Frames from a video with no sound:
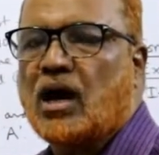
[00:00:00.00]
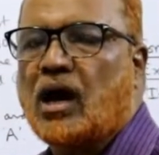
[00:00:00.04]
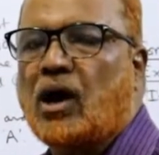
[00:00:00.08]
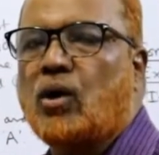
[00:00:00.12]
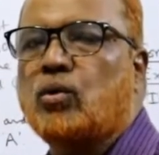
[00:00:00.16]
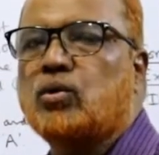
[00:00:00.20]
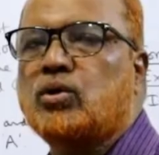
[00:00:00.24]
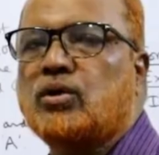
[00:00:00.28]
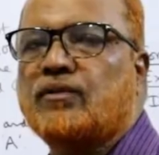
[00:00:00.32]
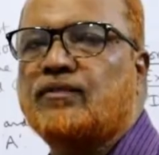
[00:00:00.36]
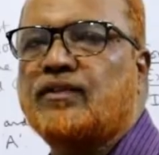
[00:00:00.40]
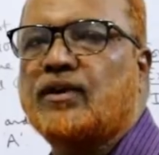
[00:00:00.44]

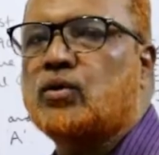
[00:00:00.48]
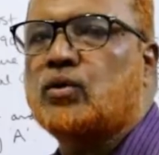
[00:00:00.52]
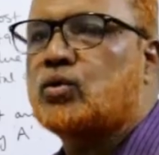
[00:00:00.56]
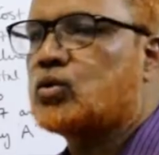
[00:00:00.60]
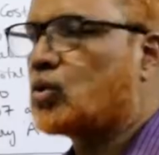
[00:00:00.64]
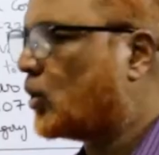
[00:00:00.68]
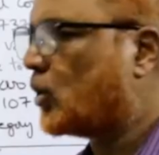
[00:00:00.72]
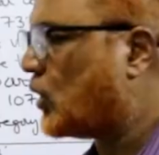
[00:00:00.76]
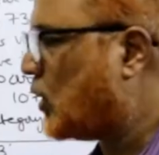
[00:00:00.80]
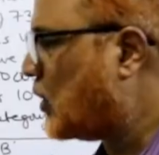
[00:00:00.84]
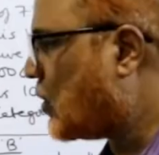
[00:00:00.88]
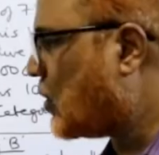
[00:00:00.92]
out of the
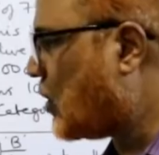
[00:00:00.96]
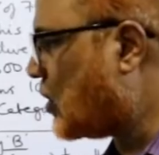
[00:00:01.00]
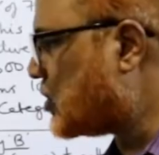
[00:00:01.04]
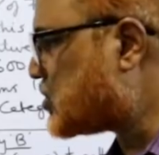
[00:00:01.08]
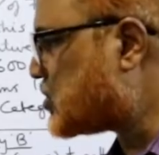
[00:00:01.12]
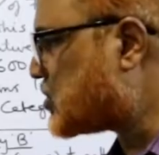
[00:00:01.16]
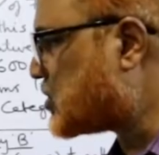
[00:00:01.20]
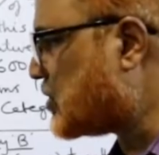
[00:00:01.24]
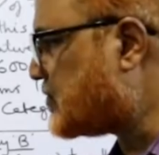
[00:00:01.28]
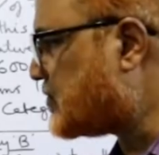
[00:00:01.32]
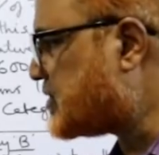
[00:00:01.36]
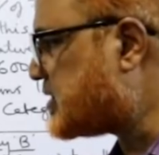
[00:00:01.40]
total
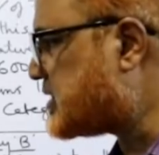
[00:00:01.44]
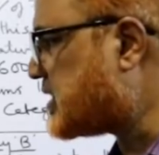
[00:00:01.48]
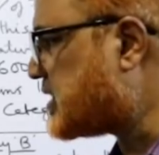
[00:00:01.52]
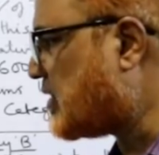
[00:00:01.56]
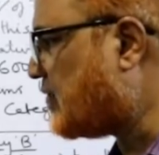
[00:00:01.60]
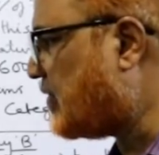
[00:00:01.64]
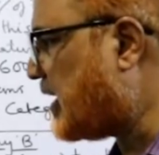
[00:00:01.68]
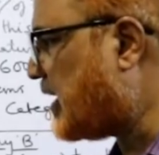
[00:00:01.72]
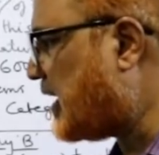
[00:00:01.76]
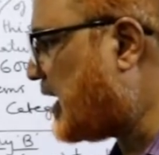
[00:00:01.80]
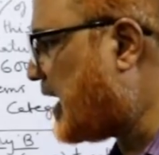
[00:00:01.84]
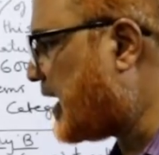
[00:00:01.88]
cost of
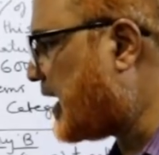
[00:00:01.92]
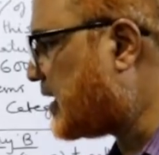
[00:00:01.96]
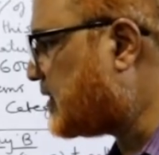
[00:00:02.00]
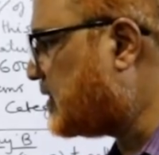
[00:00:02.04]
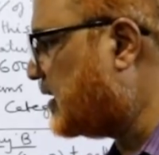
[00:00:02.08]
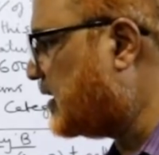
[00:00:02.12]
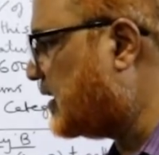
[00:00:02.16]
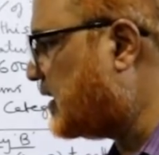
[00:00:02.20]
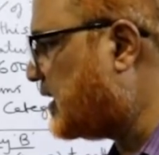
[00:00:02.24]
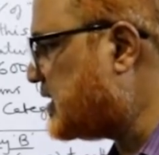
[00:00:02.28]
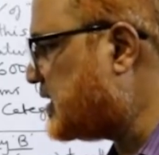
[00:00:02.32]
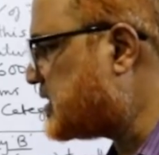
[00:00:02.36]
7
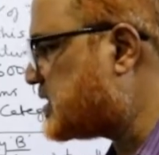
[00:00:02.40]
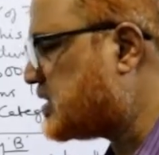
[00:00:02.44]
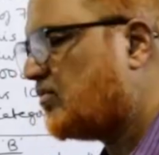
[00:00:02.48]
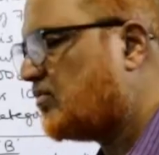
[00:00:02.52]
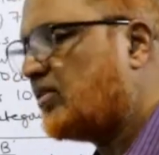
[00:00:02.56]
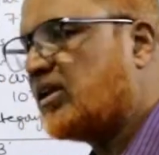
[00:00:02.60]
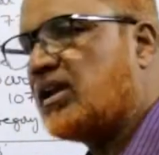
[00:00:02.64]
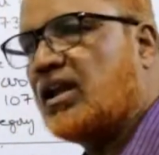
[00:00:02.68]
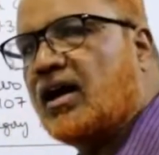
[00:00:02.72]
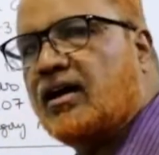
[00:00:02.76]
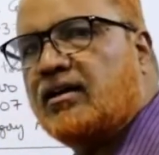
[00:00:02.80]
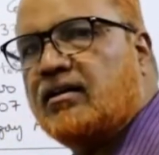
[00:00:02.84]
lakh
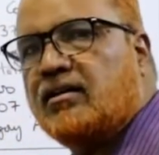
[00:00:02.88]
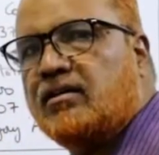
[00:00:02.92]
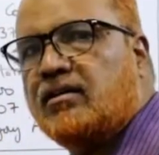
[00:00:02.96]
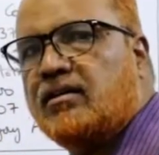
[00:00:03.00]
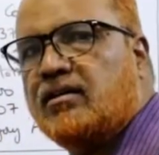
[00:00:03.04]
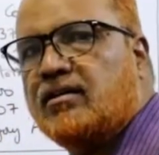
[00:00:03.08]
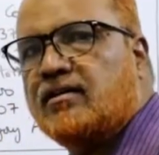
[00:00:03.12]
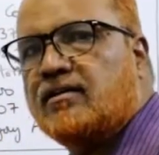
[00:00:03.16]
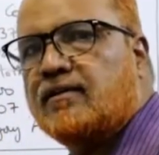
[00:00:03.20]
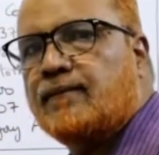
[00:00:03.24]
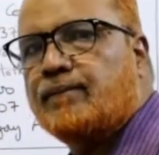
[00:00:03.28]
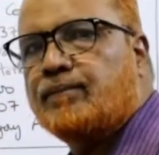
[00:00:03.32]

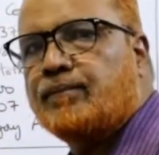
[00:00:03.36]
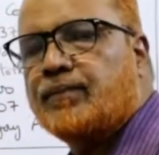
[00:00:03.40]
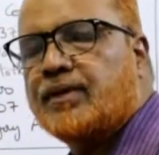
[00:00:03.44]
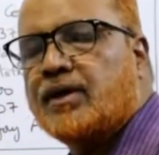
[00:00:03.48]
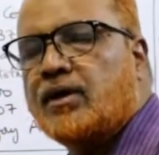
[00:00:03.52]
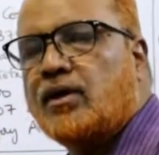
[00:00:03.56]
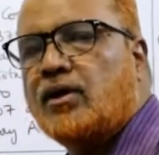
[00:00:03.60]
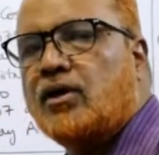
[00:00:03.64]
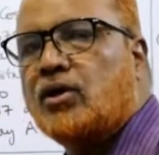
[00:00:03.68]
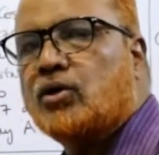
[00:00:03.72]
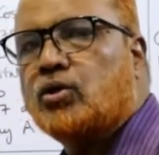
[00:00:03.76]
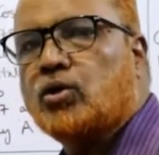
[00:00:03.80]

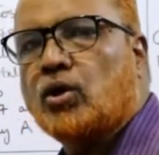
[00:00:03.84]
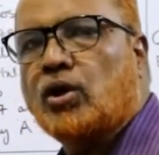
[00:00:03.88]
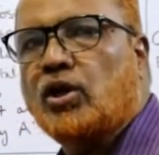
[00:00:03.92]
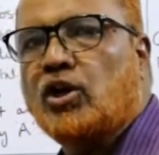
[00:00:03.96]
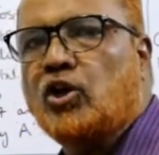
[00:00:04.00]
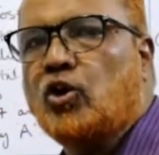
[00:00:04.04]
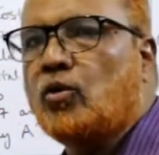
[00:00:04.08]
The